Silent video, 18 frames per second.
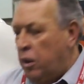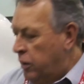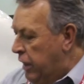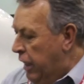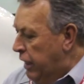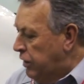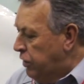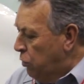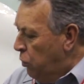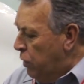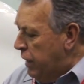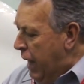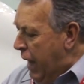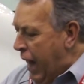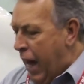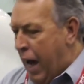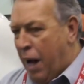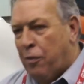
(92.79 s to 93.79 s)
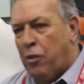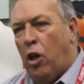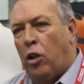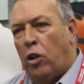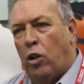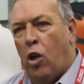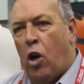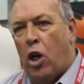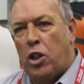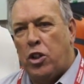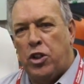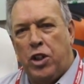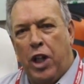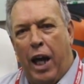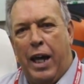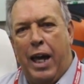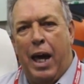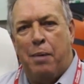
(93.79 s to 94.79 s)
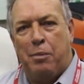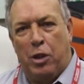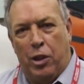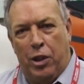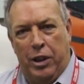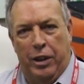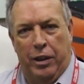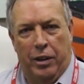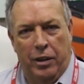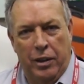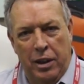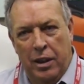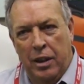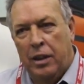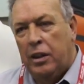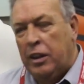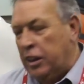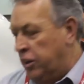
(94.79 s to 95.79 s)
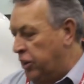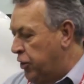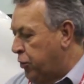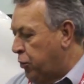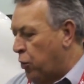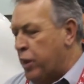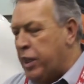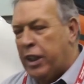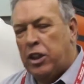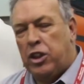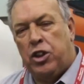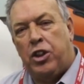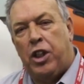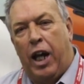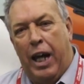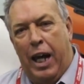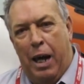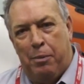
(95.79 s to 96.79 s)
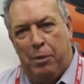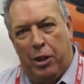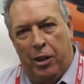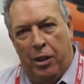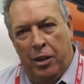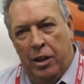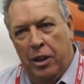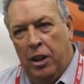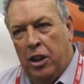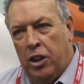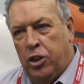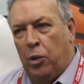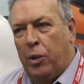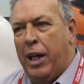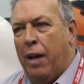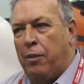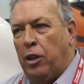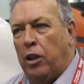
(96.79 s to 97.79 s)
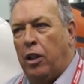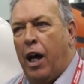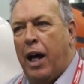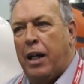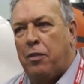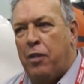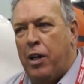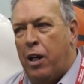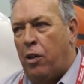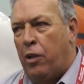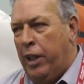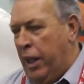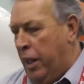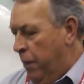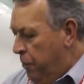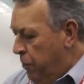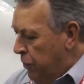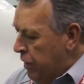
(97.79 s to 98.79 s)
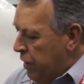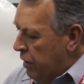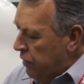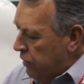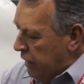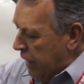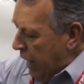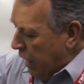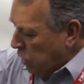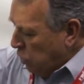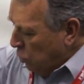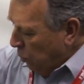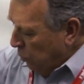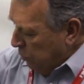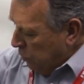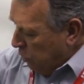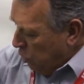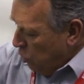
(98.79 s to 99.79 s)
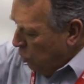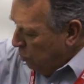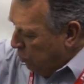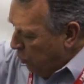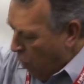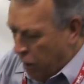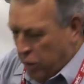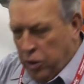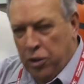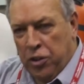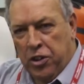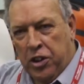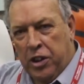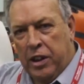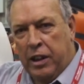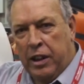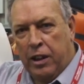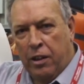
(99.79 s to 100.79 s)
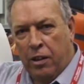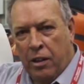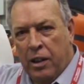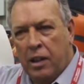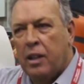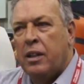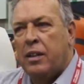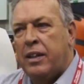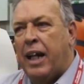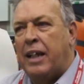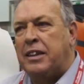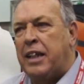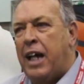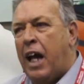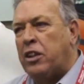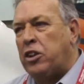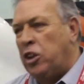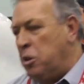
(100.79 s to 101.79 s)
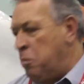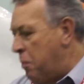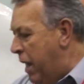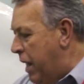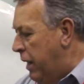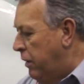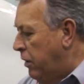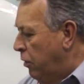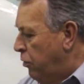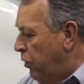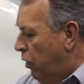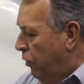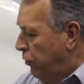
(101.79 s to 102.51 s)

Okay, so we have a large diameter here. It's 3-inch diameter. So we have a lot of area. The actual tube part you see here, that's actually made of